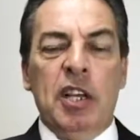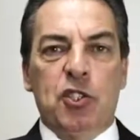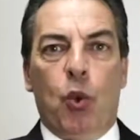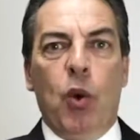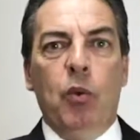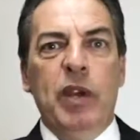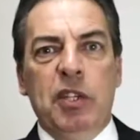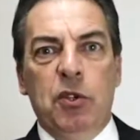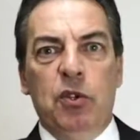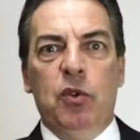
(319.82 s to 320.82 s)
So what
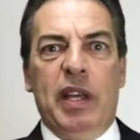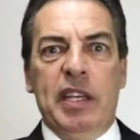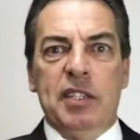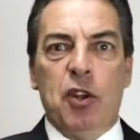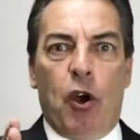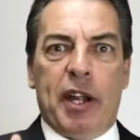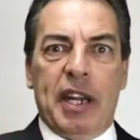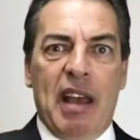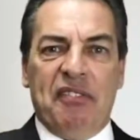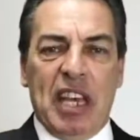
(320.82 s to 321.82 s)
we do is on
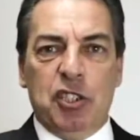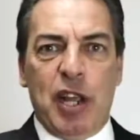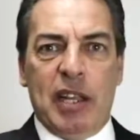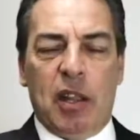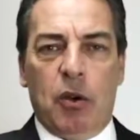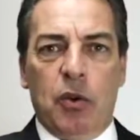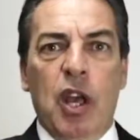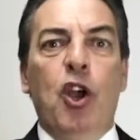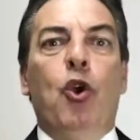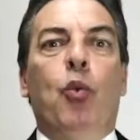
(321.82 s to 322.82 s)
an F H A
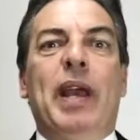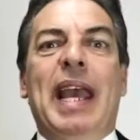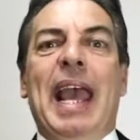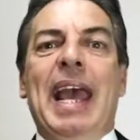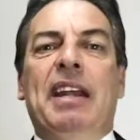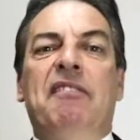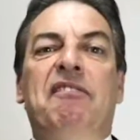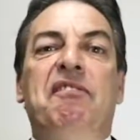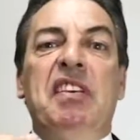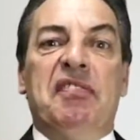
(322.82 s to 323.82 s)
loan, we add
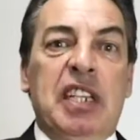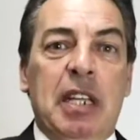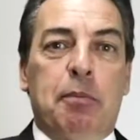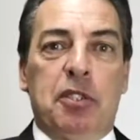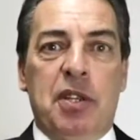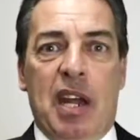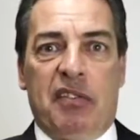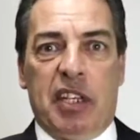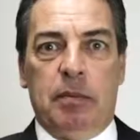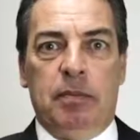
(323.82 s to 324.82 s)
fifteen
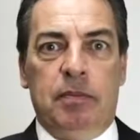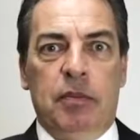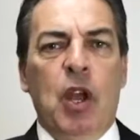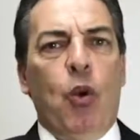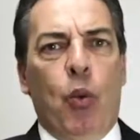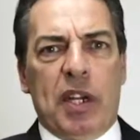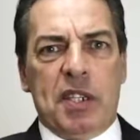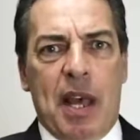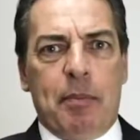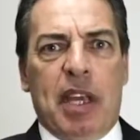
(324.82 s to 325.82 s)
percent of it. What
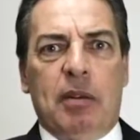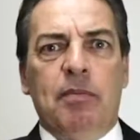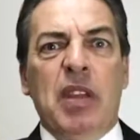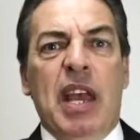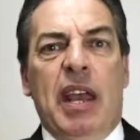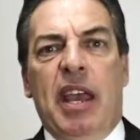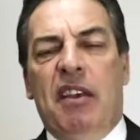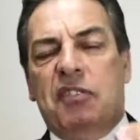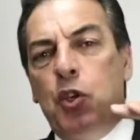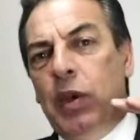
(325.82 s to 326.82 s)
does that mean?
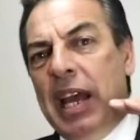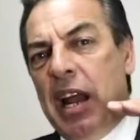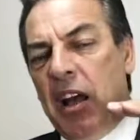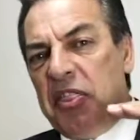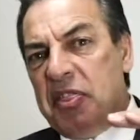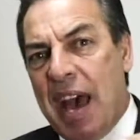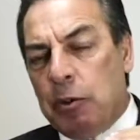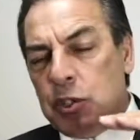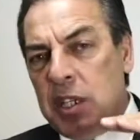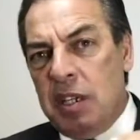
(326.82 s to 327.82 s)
If you get one
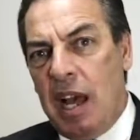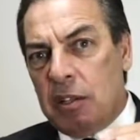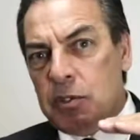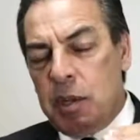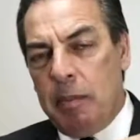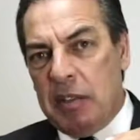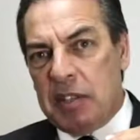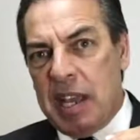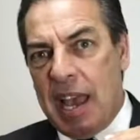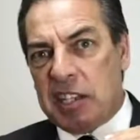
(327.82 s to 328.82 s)
thousand dollars a
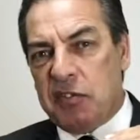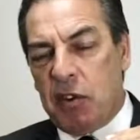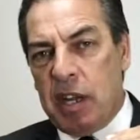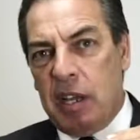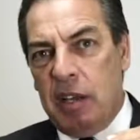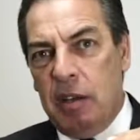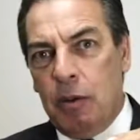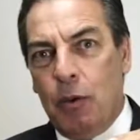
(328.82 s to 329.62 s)
month tax-free,